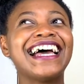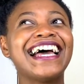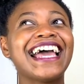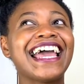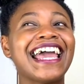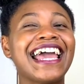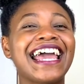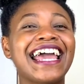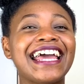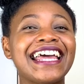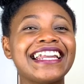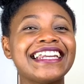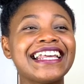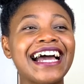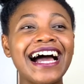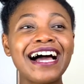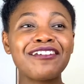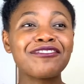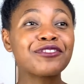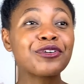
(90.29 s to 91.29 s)
and
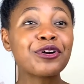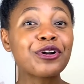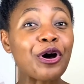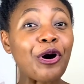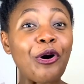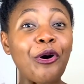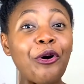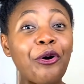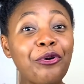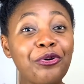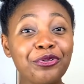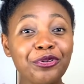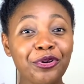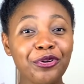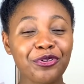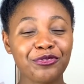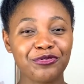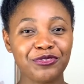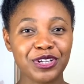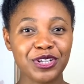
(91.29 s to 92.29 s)
I've got a whole lot
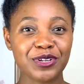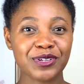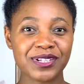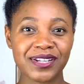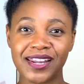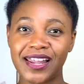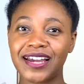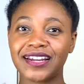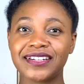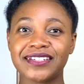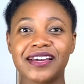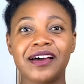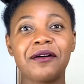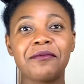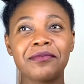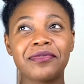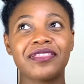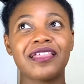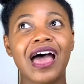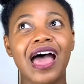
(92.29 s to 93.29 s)
of videos lined
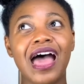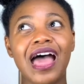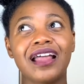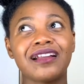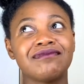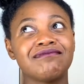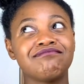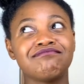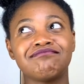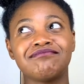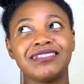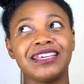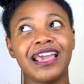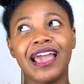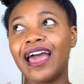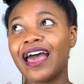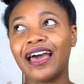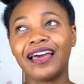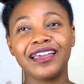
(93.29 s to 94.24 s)
up that yeah,